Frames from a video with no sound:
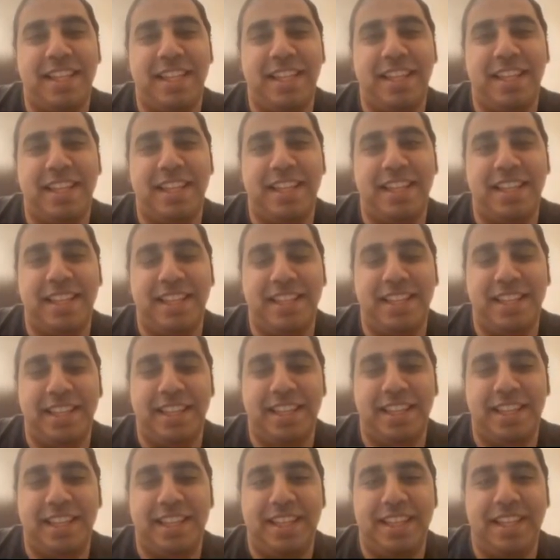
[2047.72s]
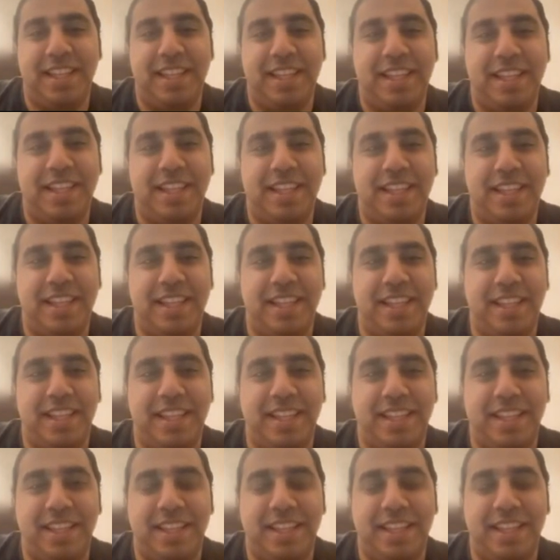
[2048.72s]

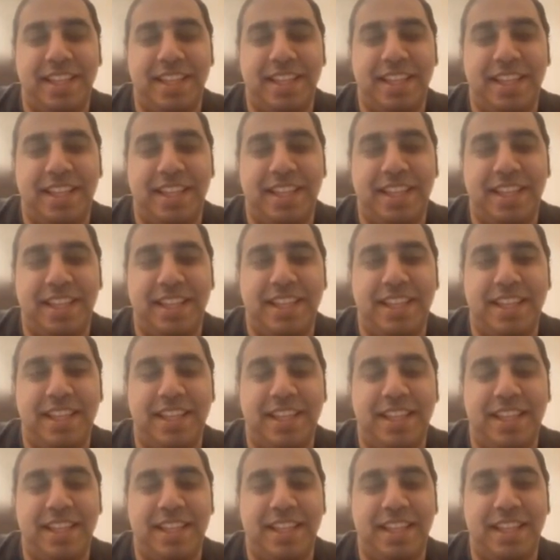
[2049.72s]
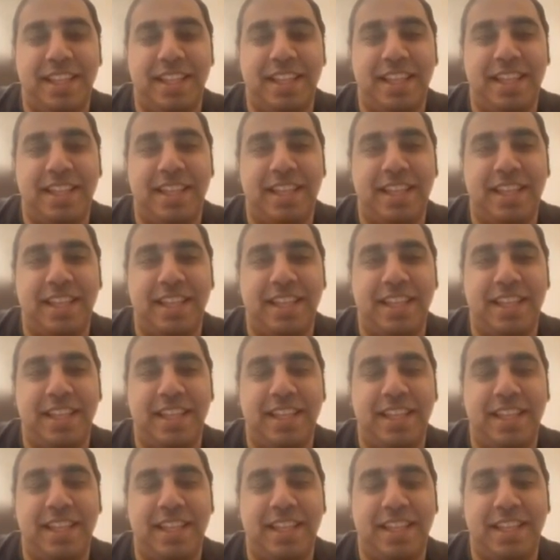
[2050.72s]

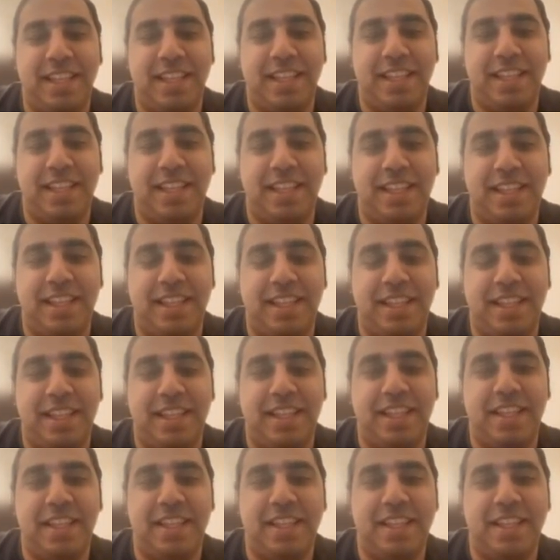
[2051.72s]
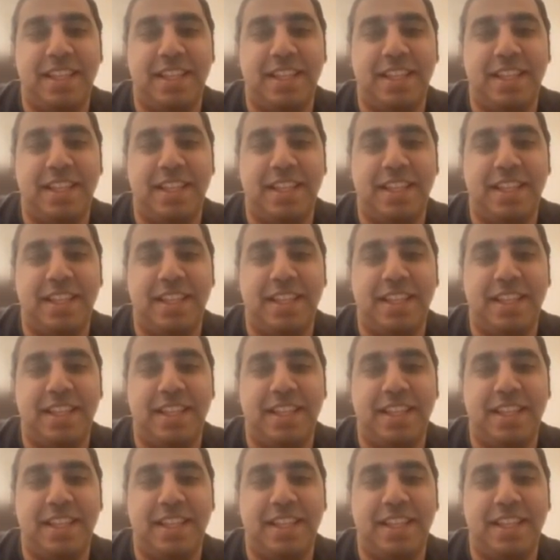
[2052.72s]
(not speaking)